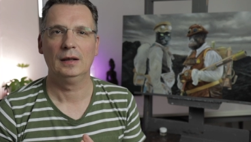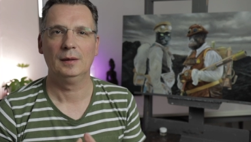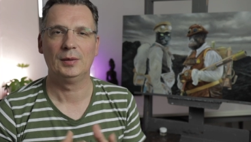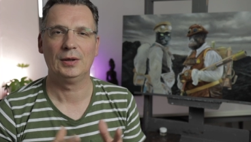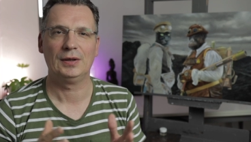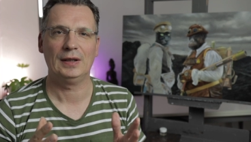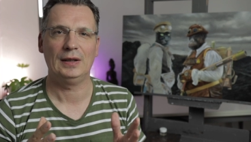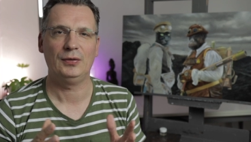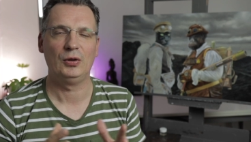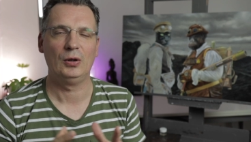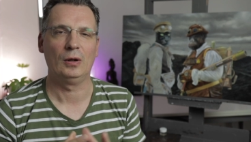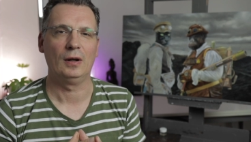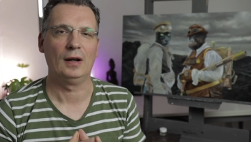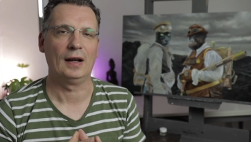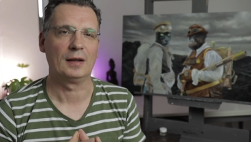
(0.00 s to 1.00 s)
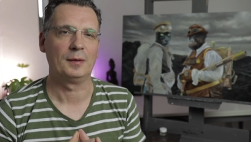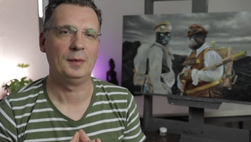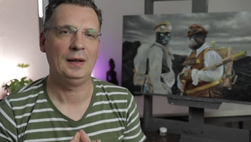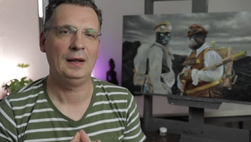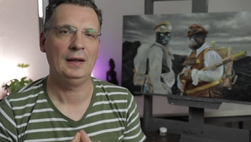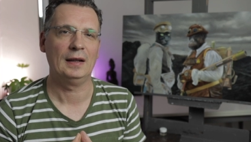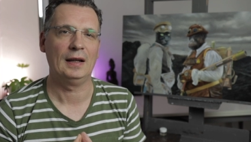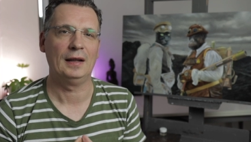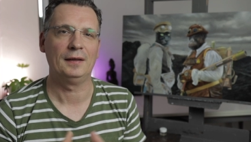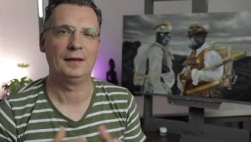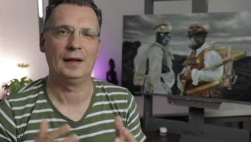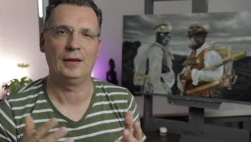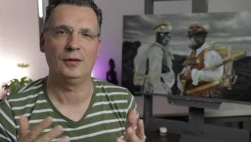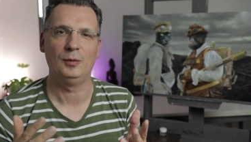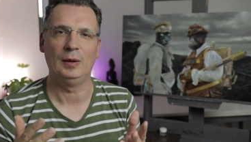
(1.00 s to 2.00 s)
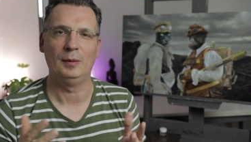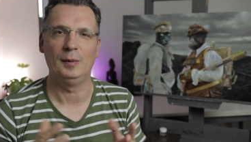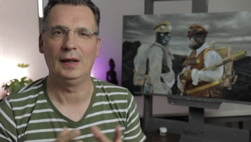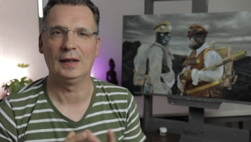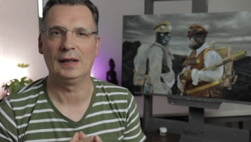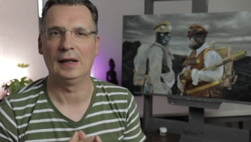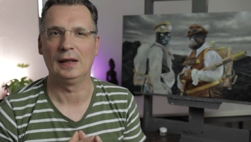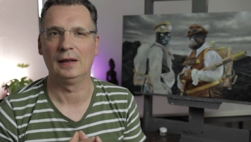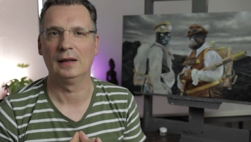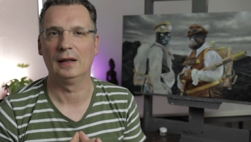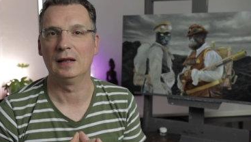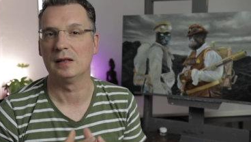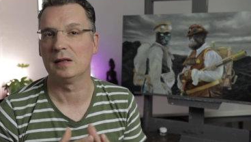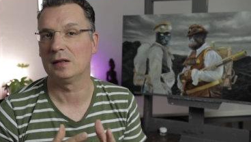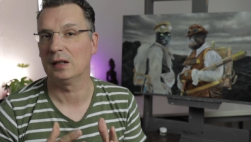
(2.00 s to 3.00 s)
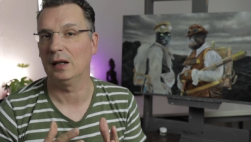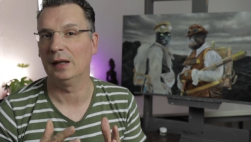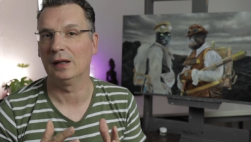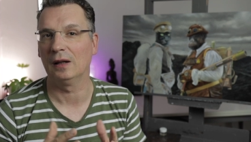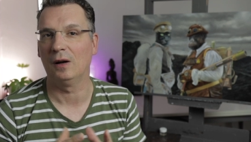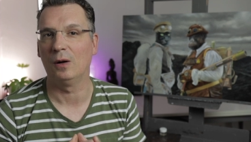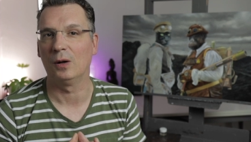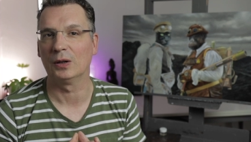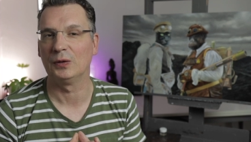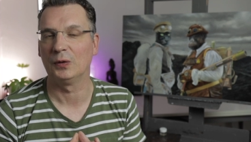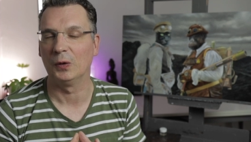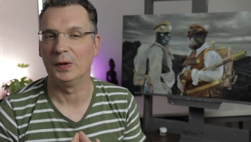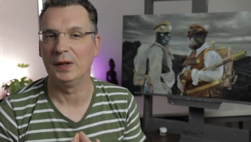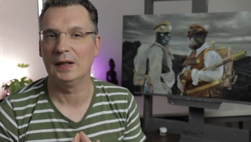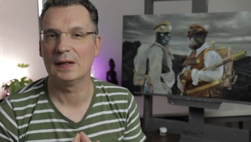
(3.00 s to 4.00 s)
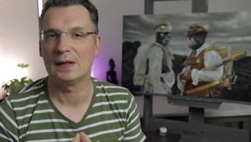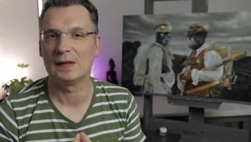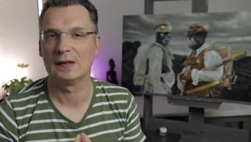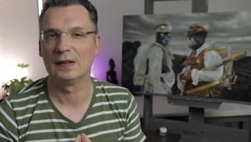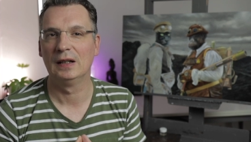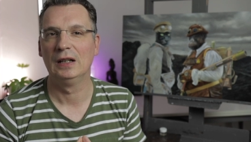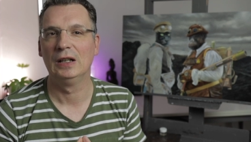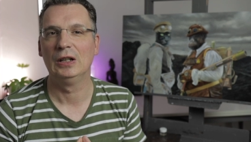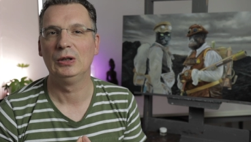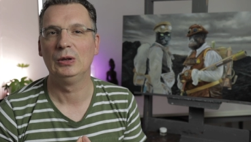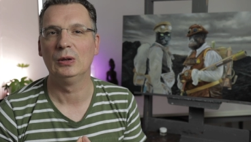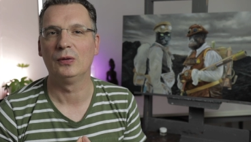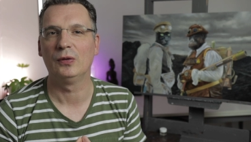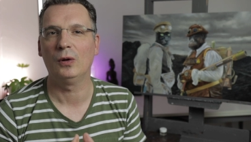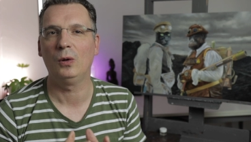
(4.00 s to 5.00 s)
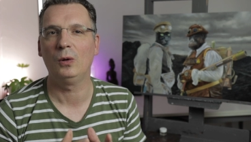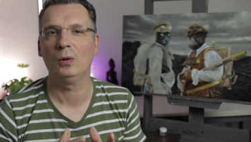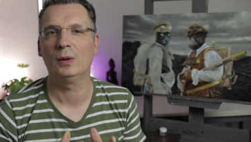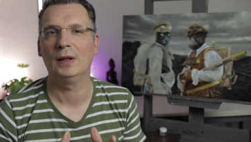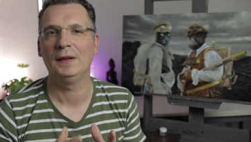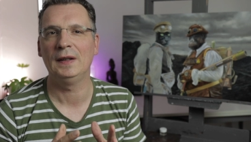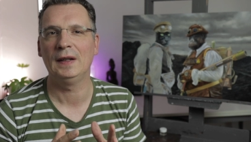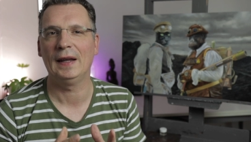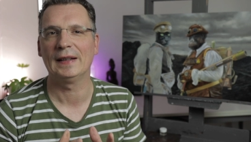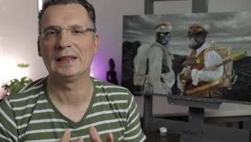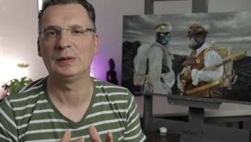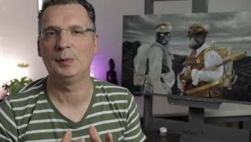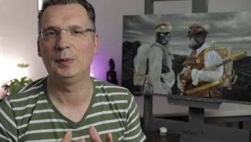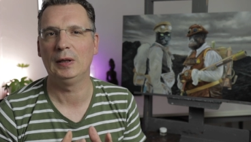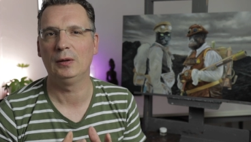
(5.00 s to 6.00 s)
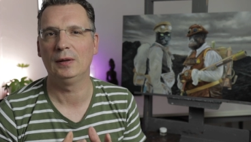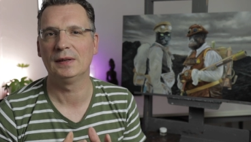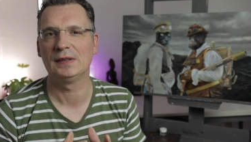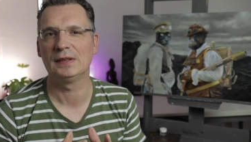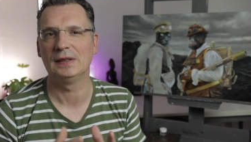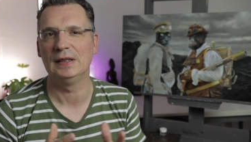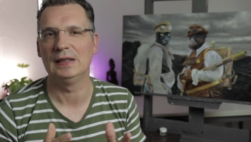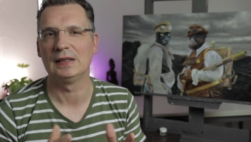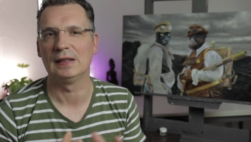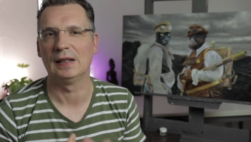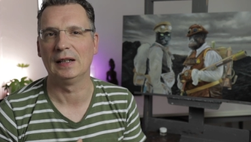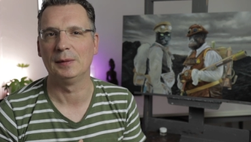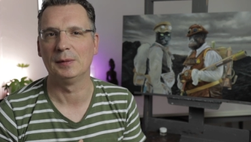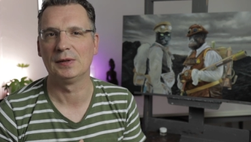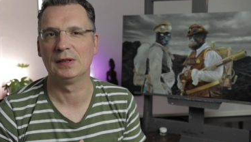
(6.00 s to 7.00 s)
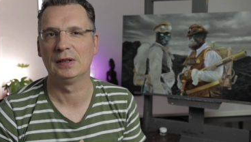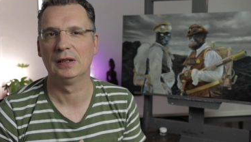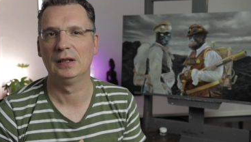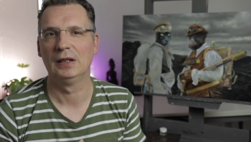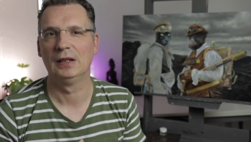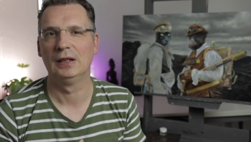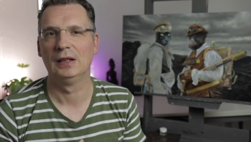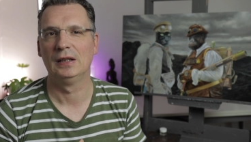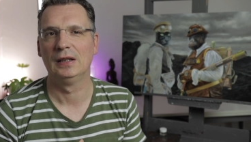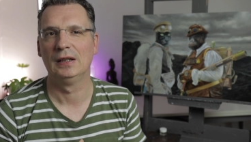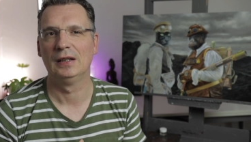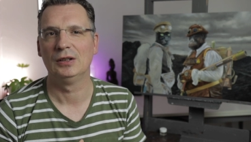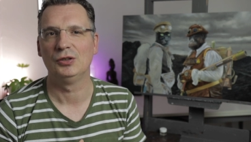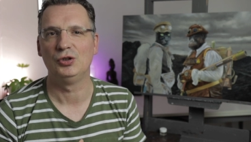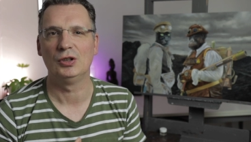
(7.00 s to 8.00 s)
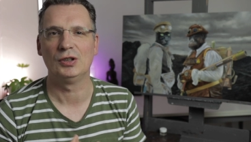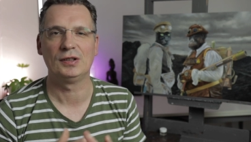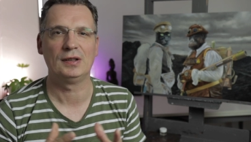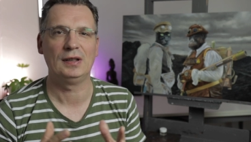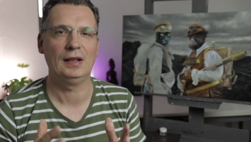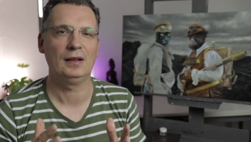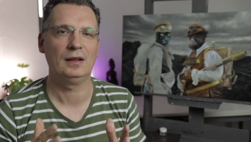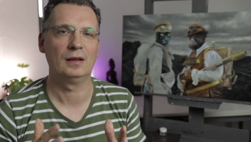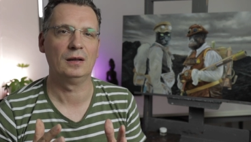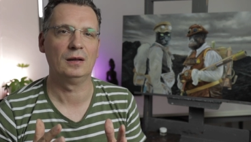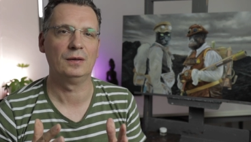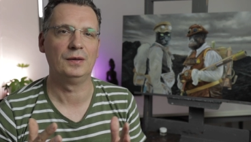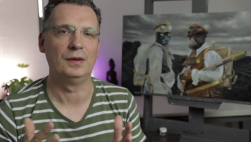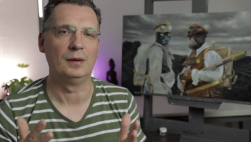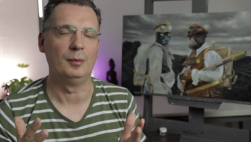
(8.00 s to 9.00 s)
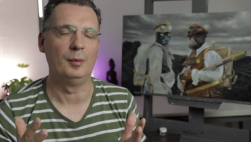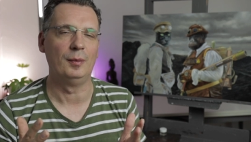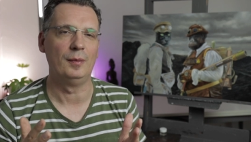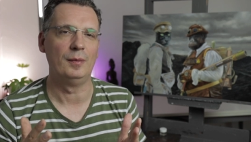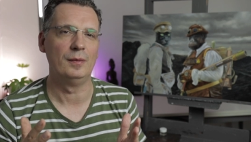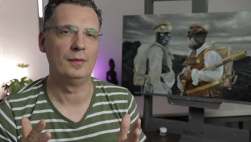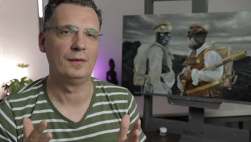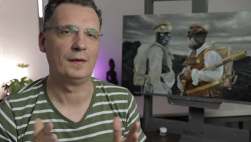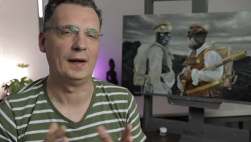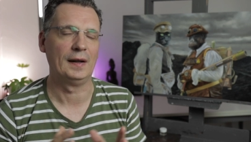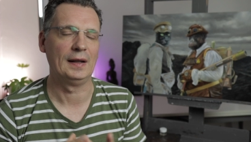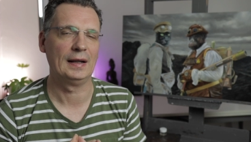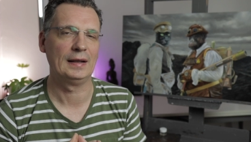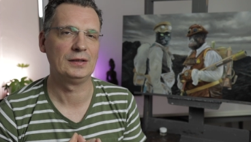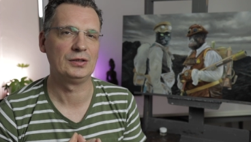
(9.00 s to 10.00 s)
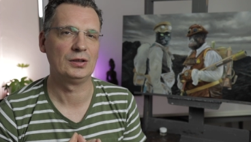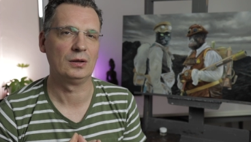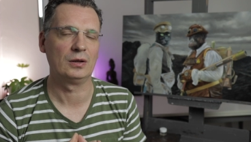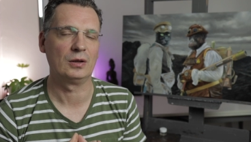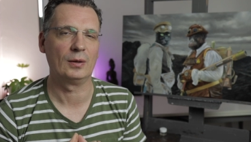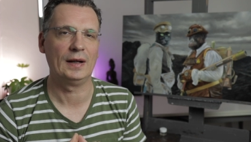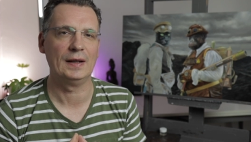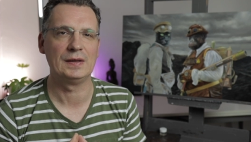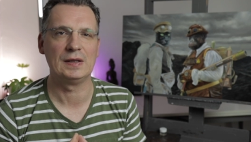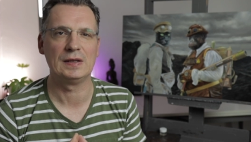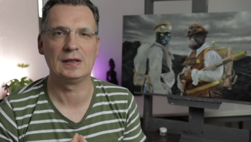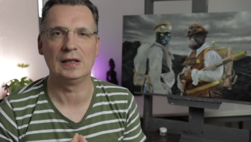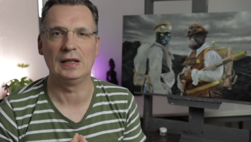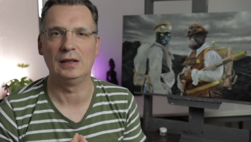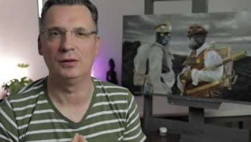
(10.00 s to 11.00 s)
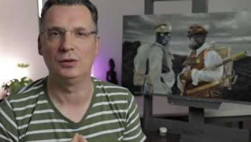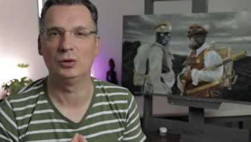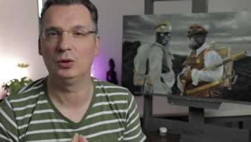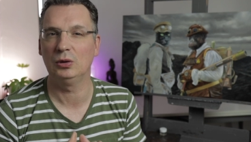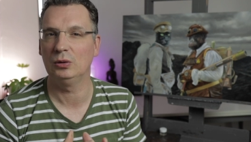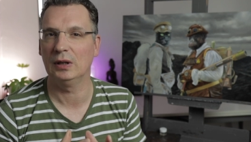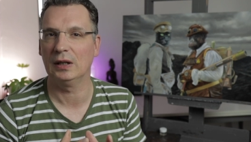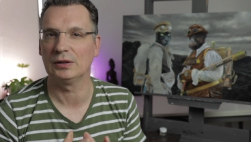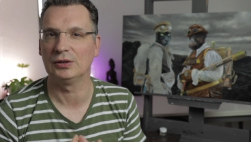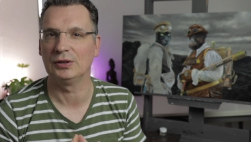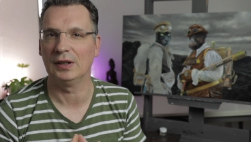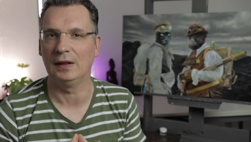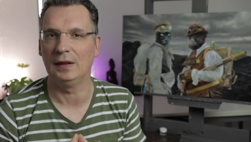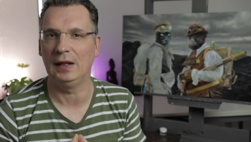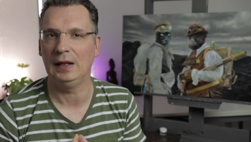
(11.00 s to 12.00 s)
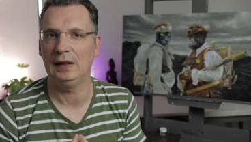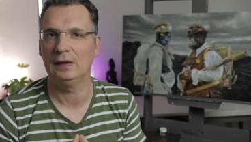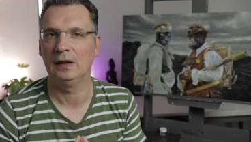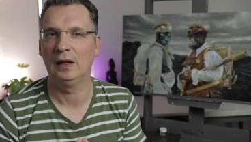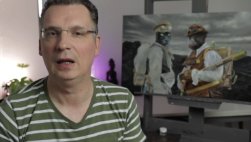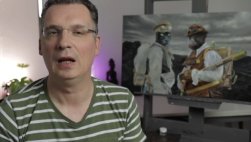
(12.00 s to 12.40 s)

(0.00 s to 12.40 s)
But if you are like me and have been making and selling art for years, you've already experienced these times. Just think of the financial crisis in 2008